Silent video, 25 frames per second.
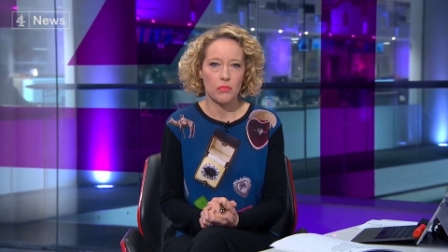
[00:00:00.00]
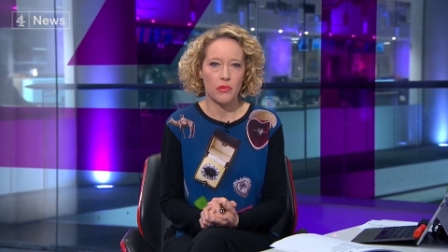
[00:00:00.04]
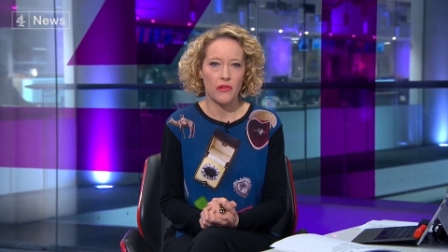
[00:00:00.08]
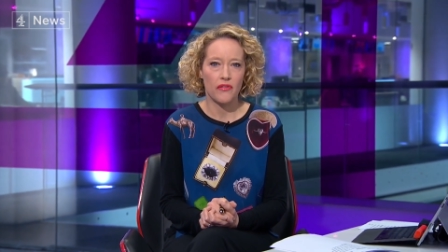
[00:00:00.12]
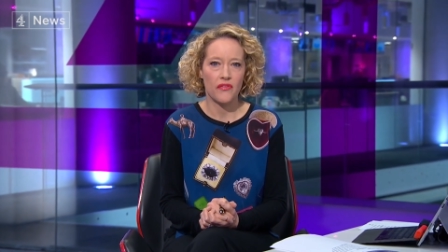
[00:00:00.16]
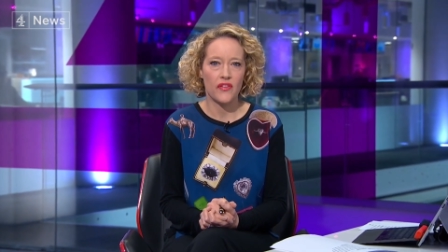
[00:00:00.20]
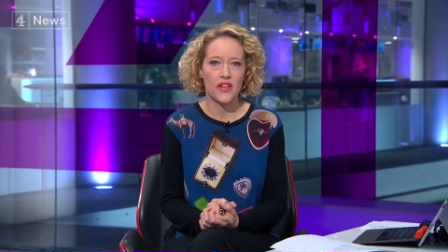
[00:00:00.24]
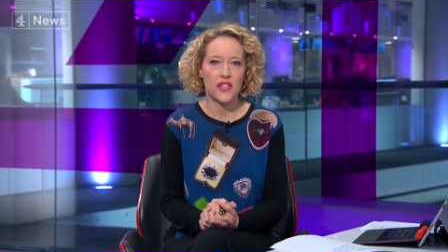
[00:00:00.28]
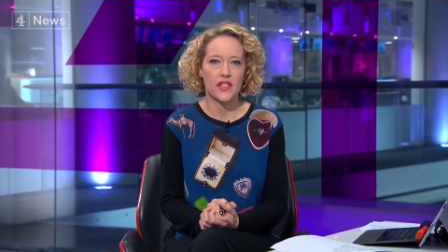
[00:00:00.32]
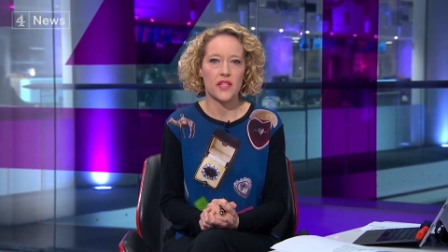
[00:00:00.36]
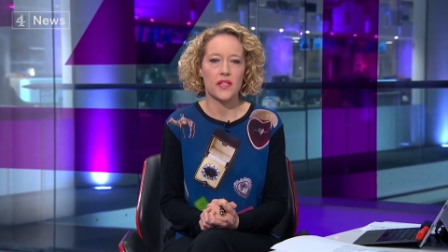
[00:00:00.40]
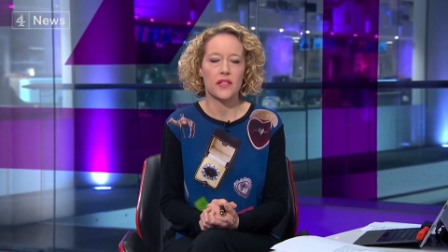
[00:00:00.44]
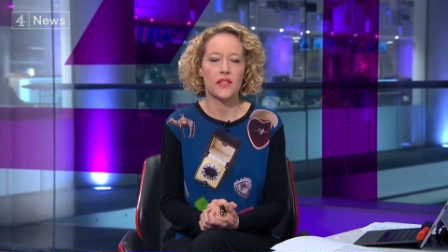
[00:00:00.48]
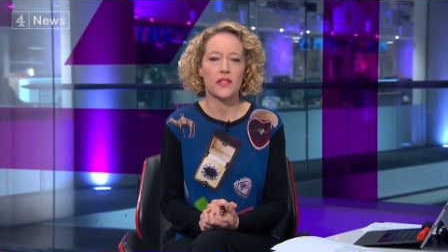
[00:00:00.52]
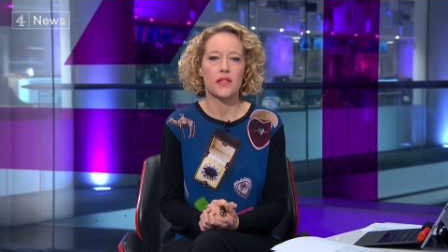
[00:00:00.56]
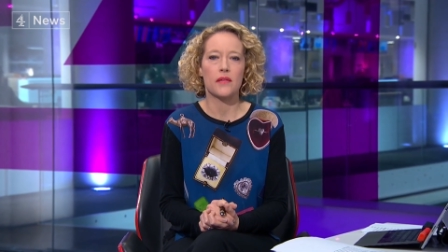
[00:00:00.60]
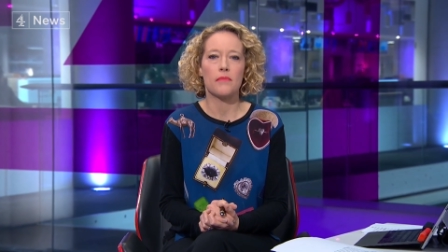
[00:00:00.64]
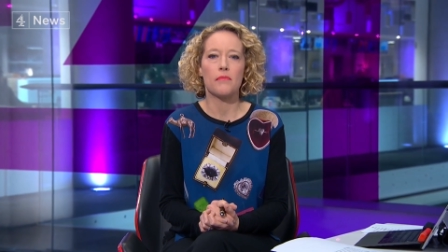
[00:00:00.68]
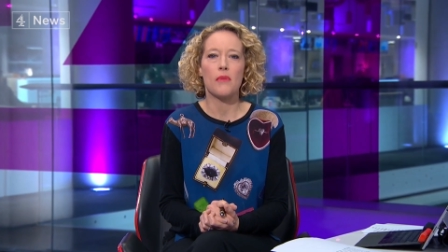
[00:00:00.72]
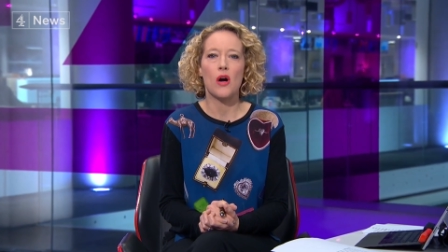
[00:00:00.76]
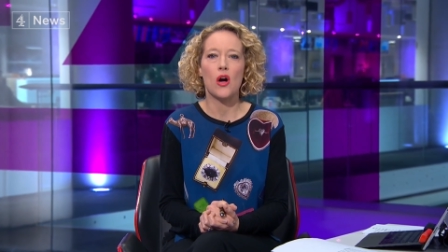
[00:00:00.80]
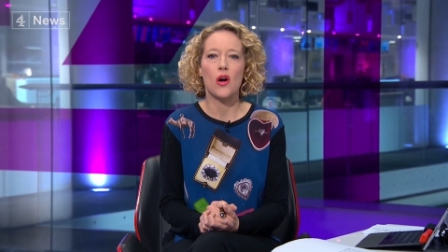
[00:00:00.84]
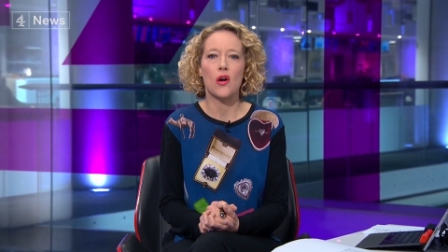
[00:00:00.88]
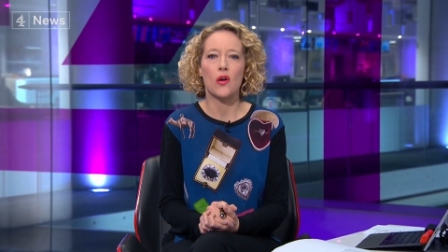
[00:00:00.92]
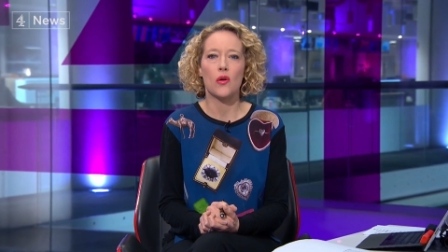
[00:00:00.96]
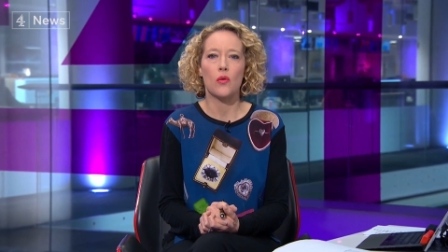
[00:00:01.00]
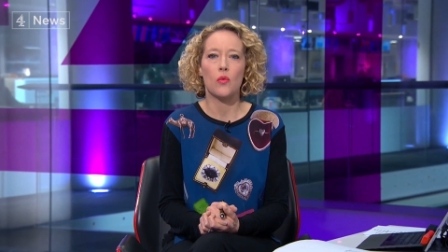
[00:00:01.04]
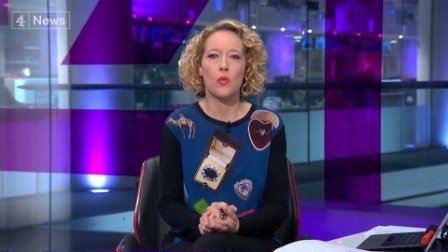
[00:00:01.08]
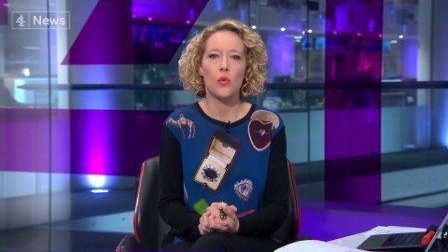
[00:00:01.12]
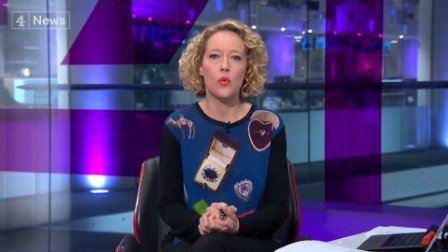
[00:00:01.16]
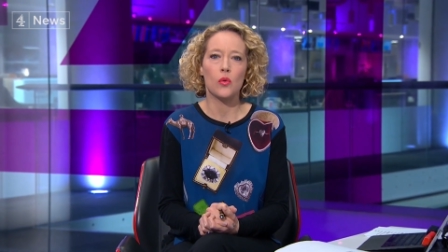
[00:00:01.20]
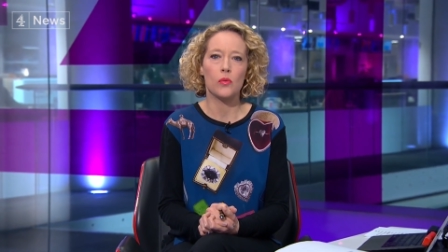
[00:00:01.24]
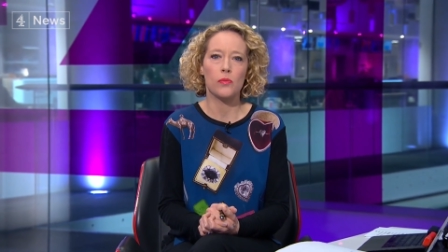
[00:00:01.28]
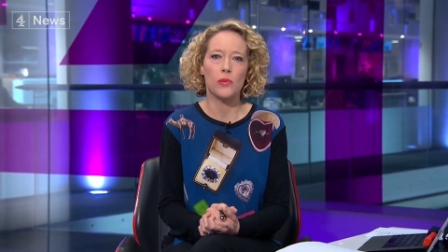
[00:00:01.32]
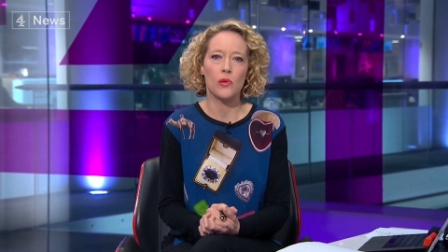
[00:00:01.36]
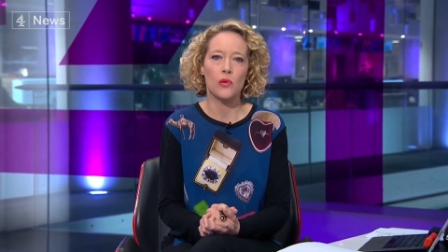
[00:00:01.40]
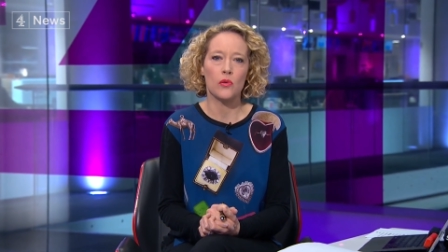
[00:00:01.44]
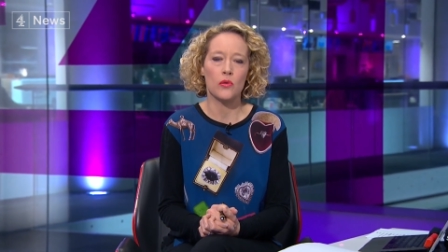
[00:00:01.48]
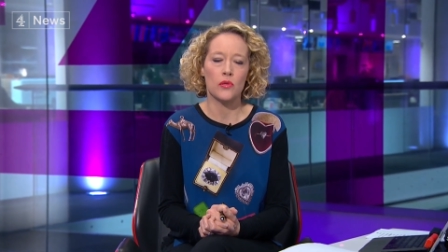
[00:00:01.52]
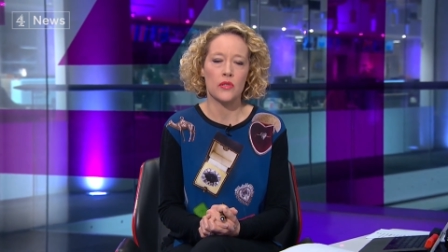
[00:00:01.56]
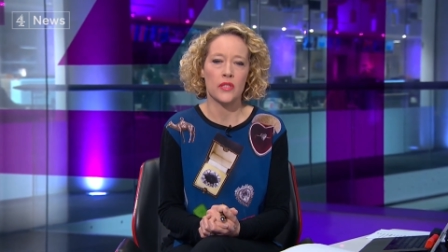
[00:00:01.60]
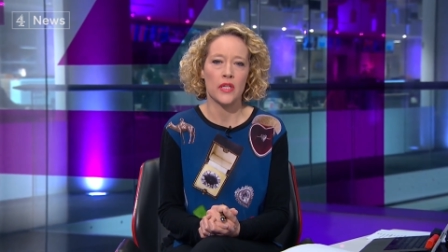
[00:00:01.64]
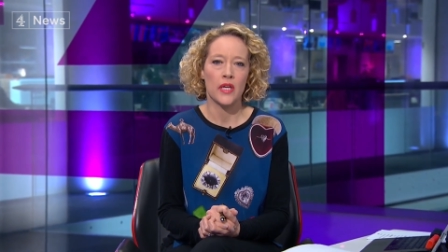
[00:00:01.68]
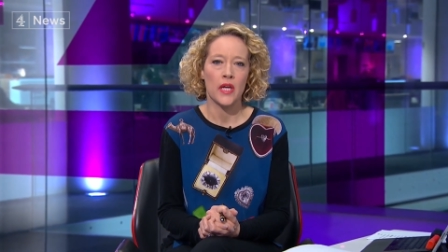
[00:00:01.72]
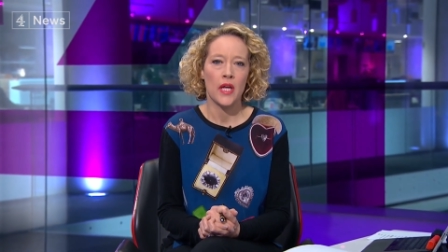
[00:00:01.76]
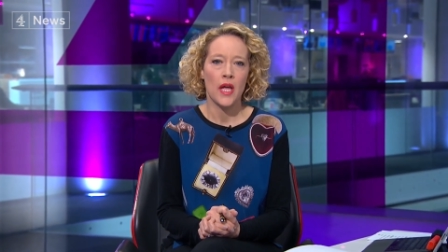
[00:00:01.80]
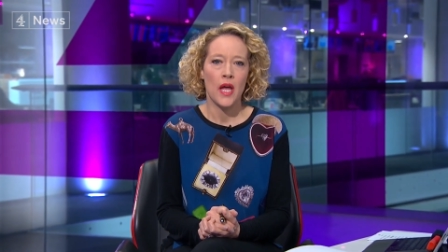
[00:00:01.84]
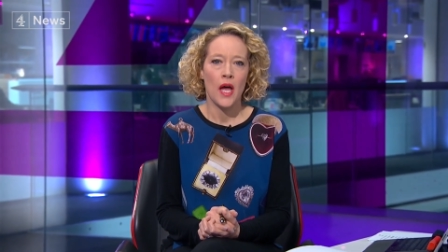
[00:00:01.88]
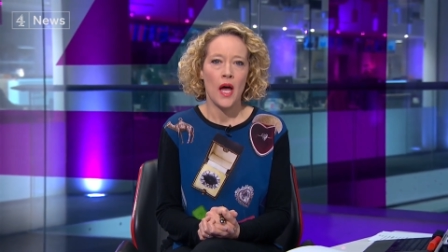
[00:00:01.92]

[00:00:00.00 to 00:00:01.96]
Professor Sir Mark Walport.